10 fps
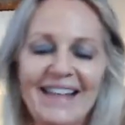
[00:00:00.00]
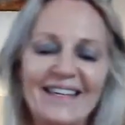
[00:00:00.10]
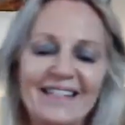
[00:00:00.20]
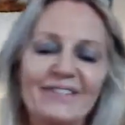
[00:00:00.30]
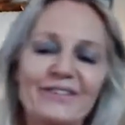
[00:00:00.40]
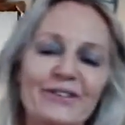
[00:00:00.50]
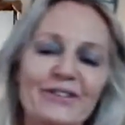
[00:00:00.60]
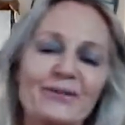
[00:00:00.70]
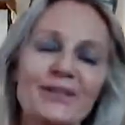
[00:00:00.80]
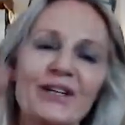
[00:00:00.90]
The
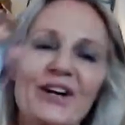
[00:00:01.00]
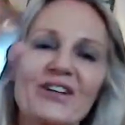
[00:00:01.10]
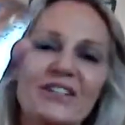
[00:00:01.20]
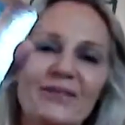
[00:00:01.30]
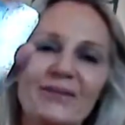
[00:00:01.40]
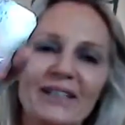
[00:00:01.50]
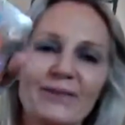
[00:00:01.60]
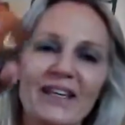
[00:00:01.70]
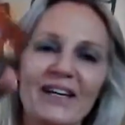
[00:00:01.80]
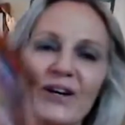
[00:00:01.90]
first three cards are going to be picked
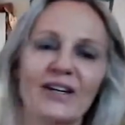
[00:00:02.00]
with the